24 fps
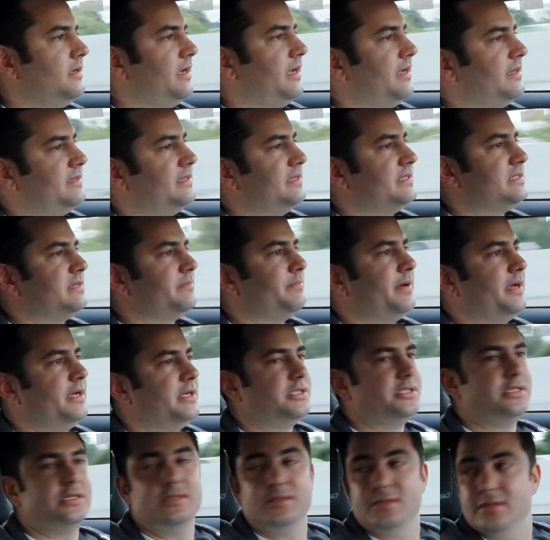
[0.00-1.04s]

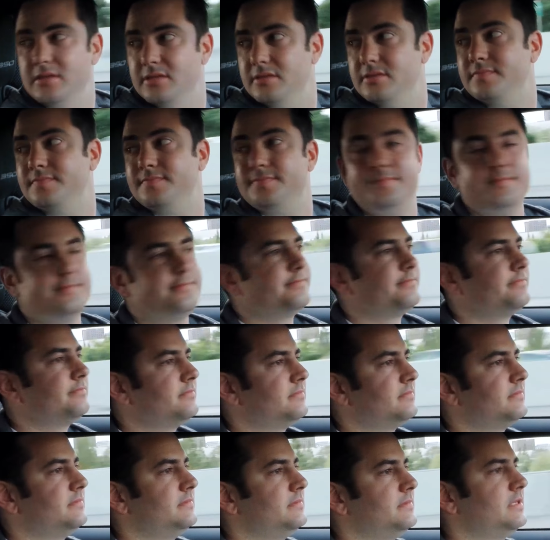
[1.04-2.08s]
Anticipation.
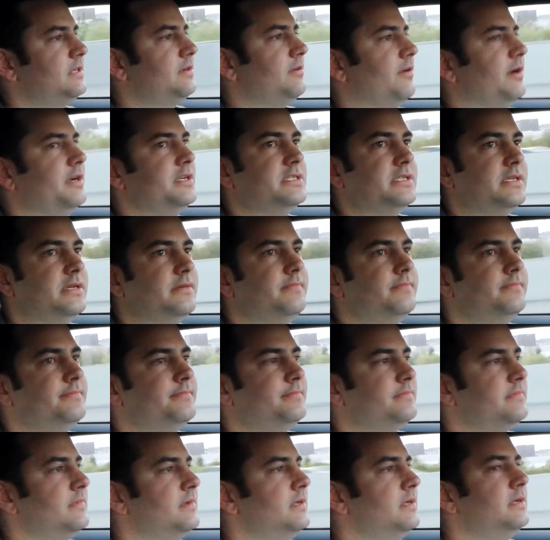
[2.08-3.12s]
Crazy.
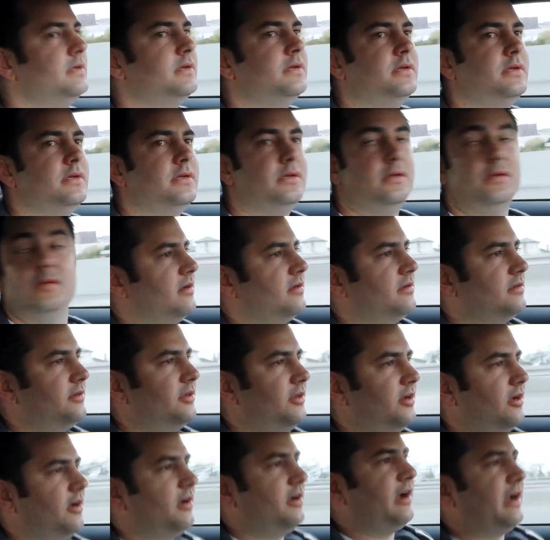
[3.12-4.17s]

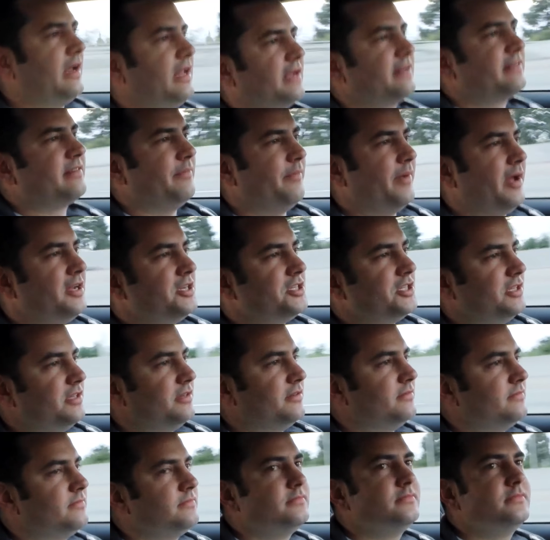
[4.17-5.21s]
You know, I'd like to mention
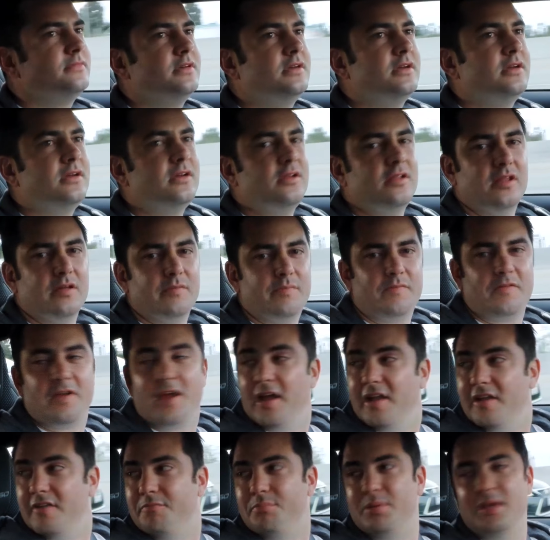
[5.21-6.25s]
the
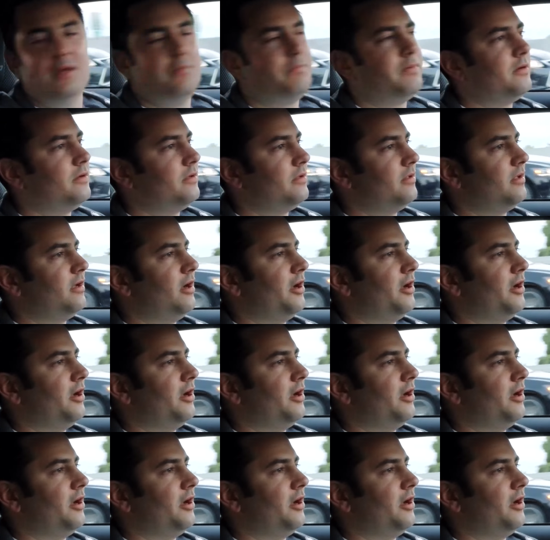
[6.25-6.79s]
kind of people